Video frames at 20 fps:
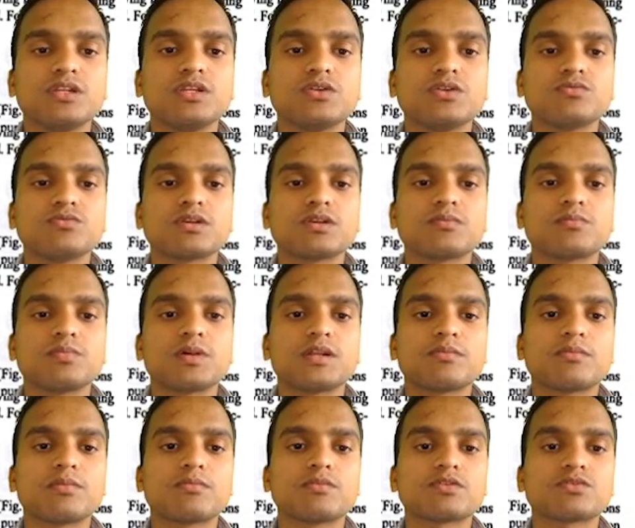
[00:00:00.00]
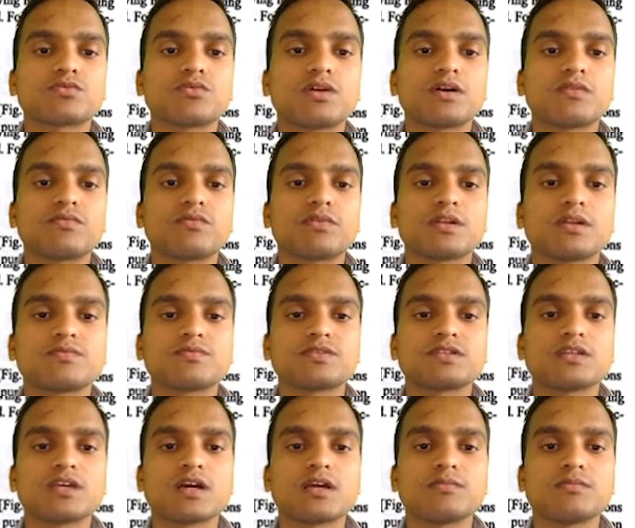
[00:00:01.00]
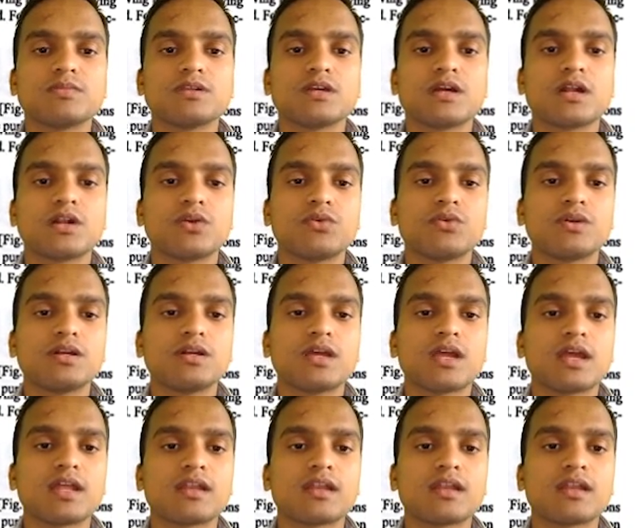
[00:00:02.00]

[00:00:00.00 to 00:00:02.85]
Newton per mm square for FCRB 100,